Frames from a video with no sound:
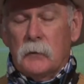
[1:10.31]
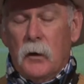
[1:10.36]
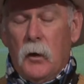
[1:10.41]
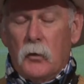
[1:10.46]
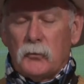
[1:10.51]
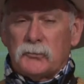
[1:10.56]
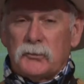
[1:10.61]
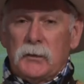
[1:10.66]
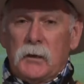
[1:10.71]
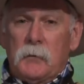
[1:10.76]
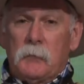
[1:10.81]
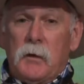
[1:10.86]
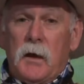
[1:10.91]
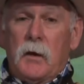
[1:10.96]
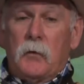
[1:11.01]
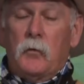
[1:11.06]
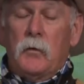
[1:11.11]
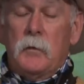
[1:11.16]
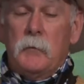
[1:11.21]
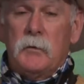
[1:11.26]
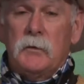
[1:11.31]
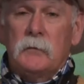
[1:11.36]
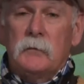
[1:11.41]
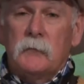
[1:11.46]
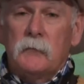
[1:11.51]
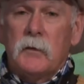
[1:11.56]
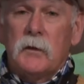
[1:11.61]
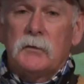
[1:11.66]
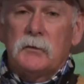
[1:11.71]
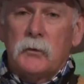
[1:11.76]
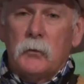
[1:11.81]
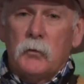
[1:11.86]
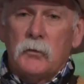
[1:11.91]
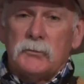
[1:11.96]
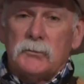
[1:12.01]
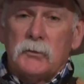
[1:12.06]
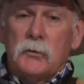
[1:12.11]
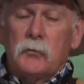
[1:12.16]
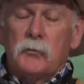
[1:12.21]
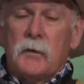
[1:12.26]
Oh, Slim liked women, of that there
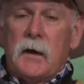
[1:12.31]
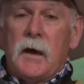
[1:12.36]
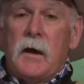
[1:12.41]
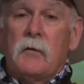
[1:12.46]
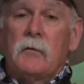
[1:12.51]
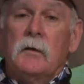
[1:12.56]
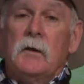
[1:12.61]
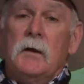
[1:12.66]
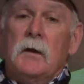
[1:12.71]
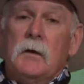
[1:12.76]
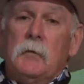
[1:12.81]
was no doubt,